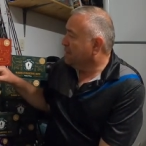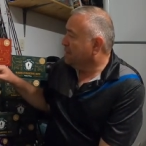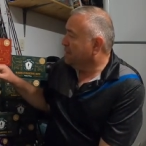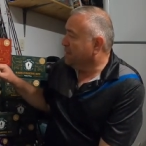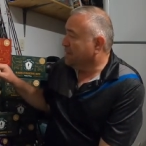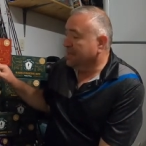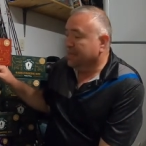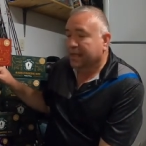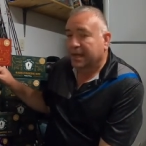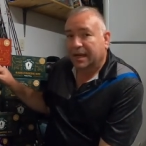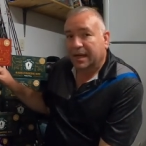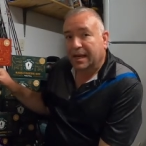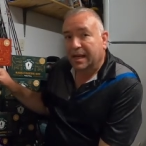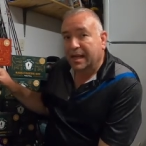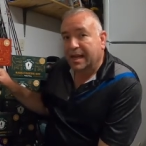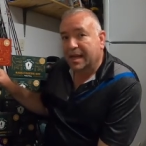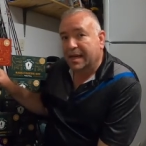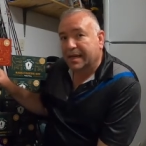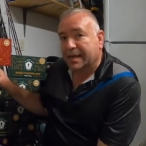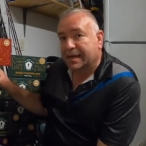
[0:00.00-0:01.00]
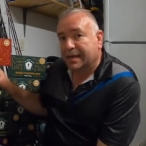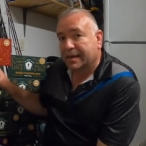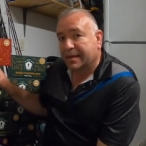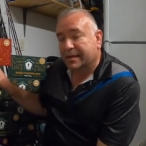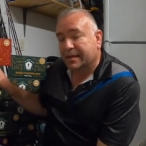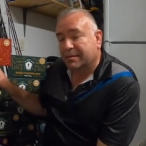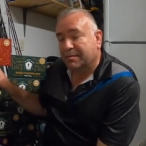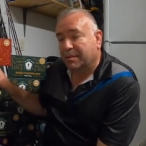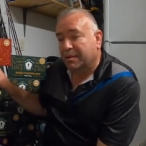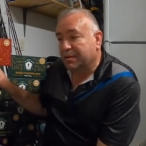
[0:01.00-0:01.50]
The Elite
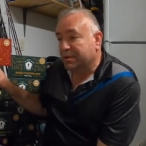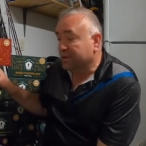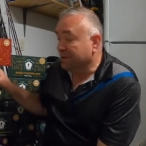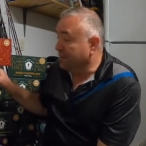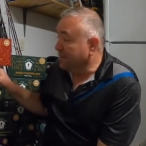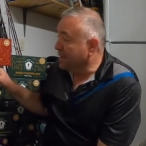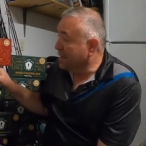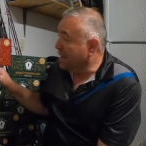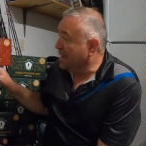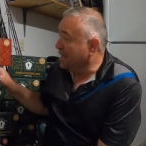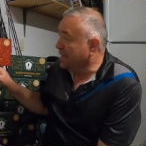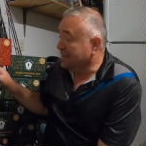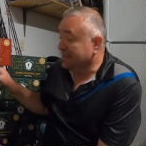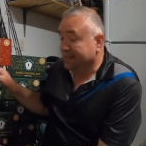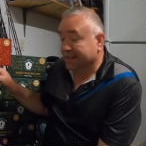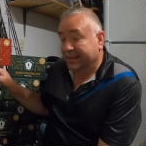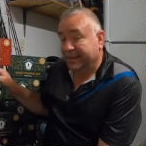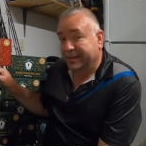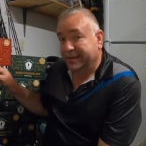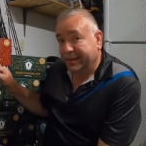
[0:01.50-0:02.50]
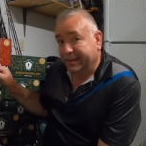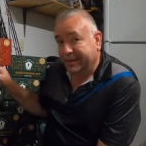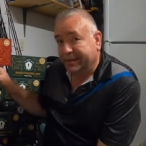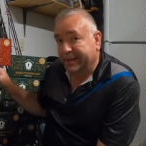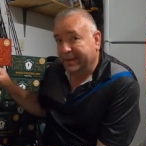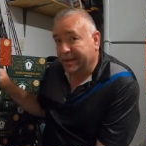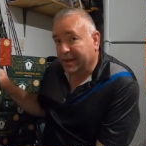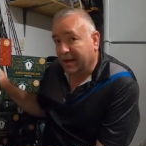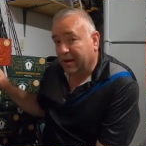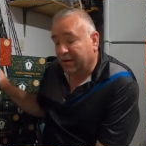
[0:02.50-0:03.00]
is supposed to be a
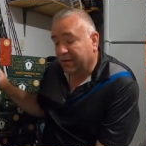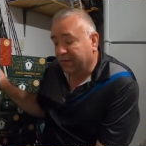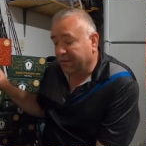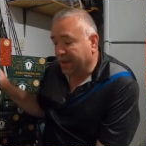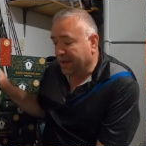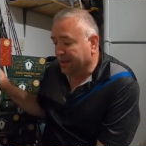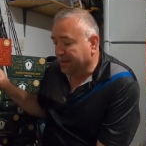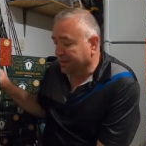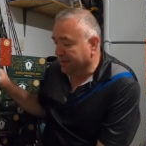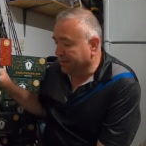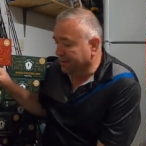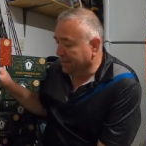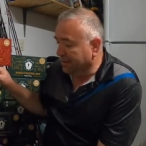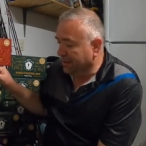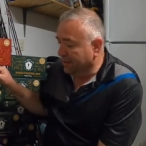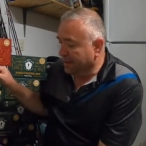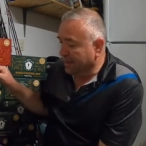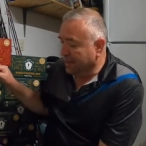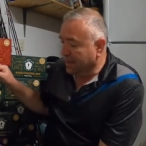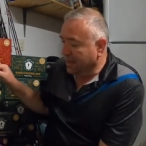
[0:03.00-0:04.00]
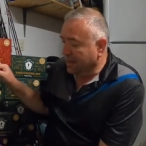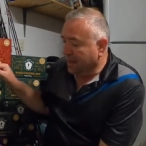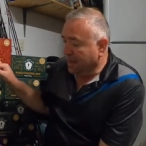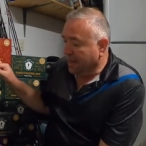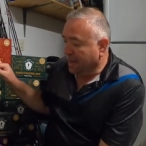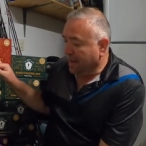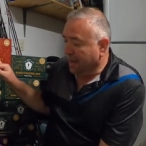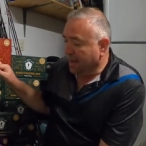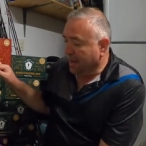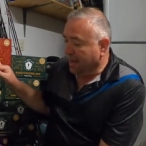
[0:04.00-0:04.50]
$60 value,
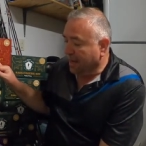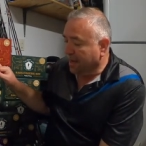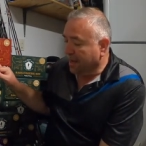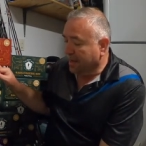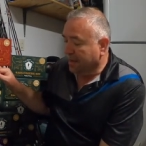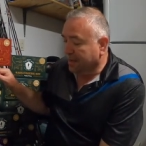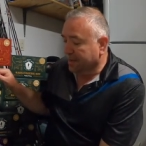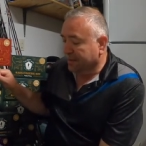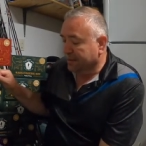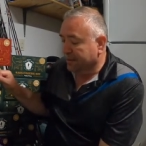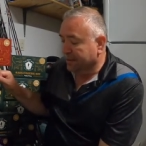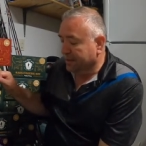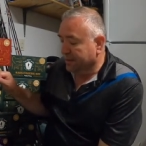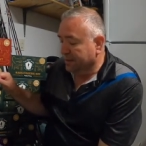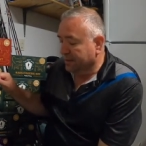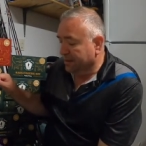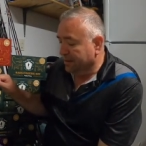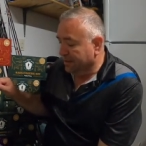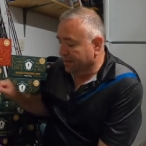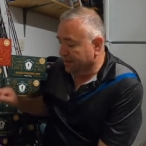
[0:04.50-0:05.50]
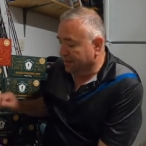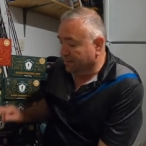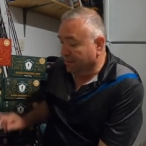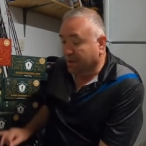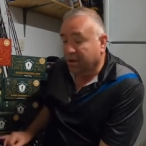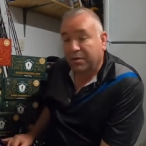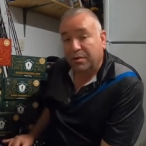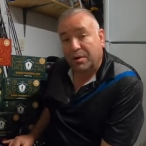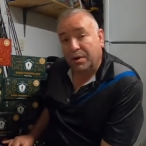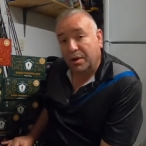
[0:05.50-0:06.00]
and the
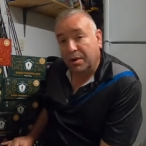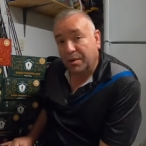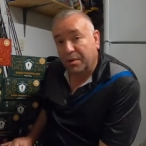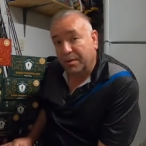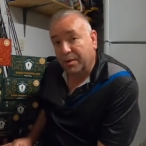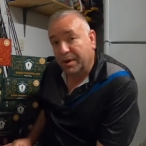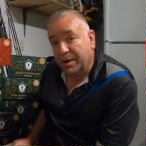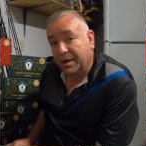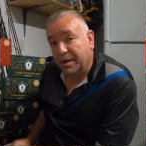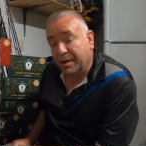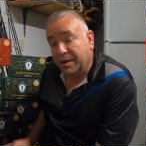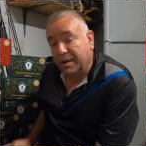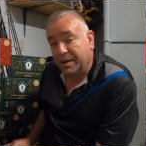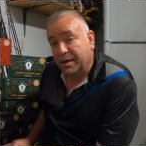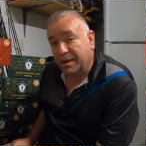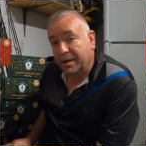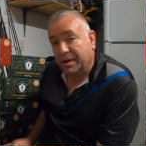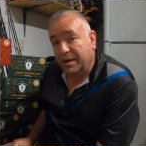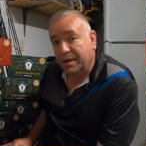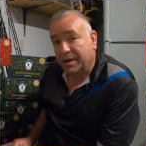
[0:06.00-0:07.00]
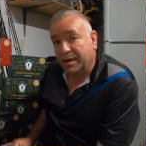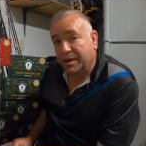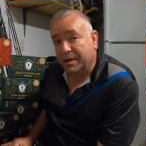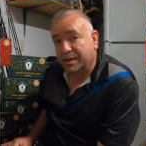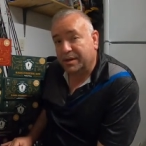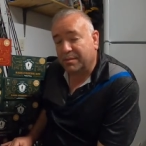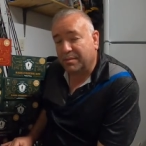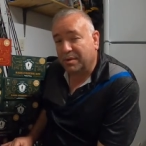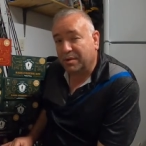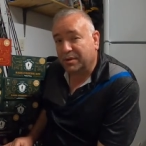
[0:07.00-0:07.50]
mother load
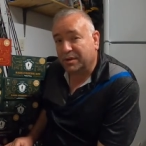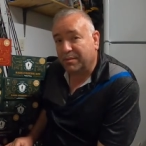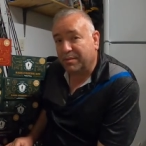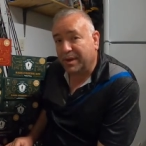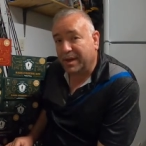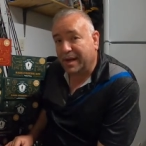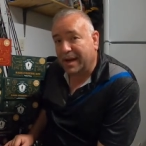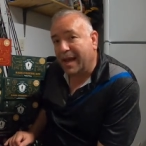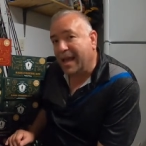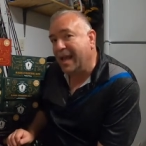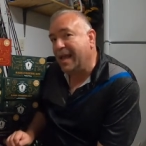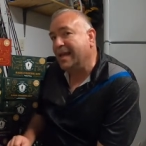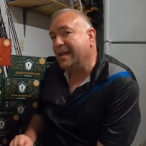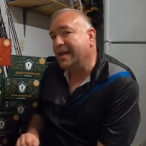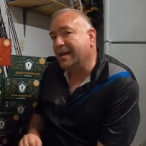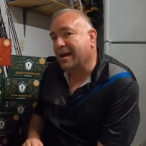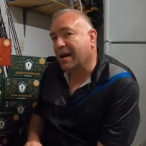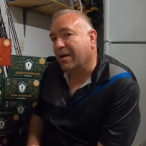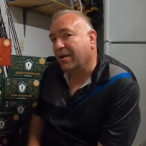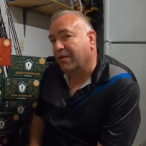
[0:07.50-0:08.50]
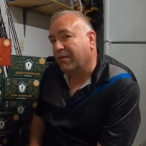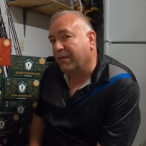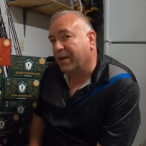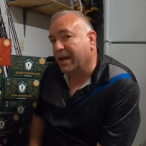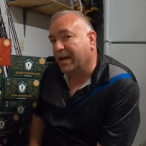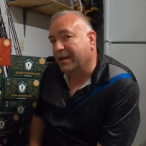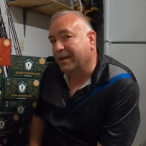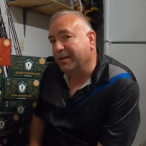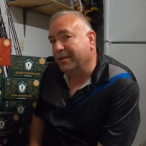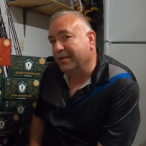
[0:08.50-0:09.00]
is supposed to be an $80
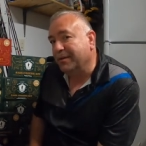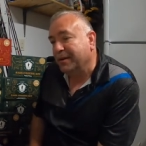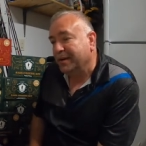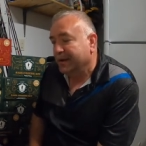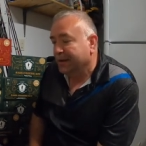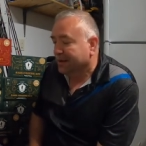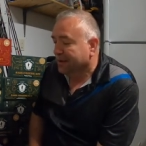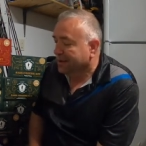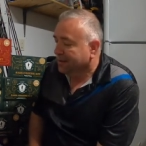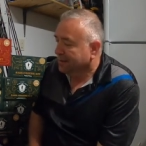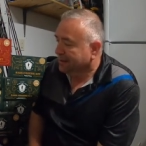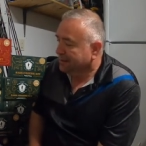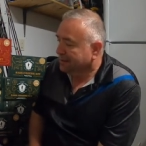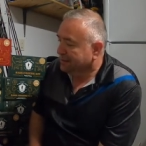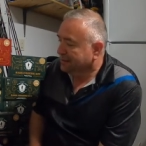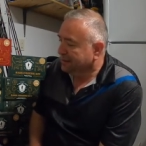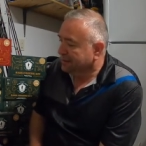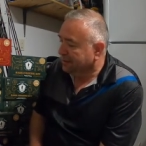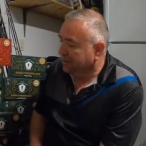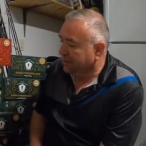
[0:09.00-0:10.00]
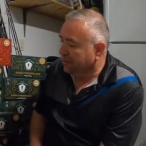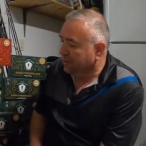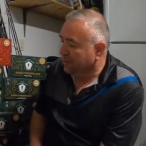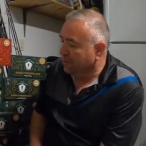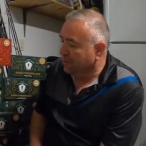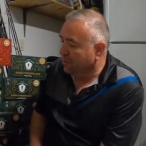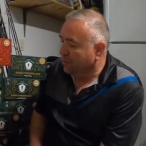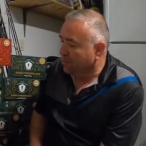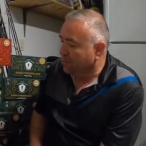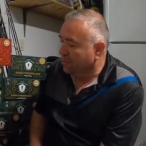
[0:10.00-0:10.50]
value.
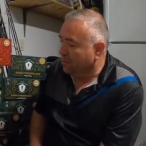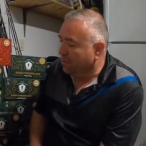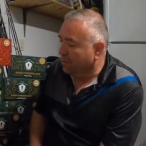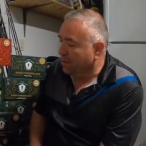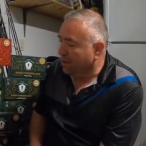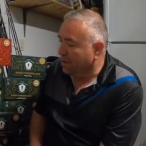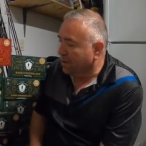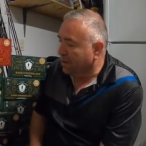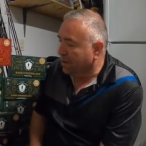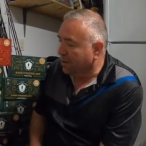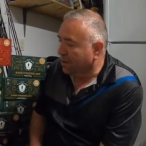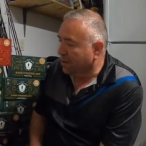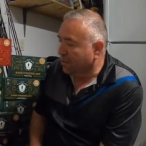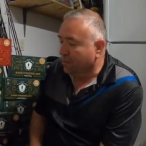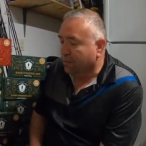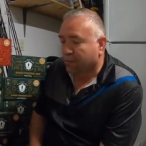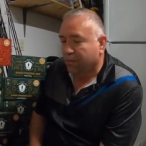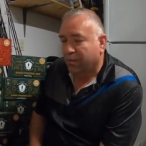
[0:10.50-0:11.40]
So, you know,